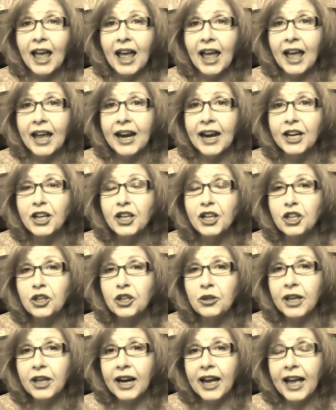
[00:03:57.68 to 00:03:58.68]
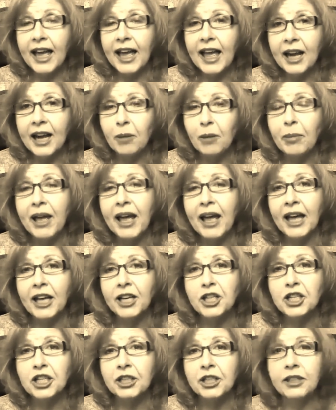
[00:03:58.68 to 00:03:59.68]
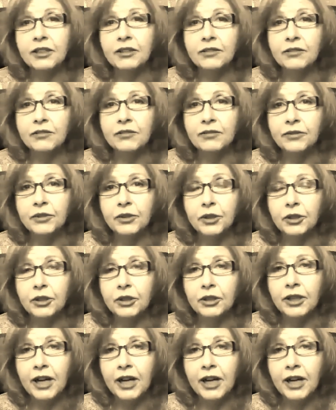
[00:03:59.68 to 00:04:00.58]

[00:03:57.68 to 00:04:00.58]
And I knew that I had a passion for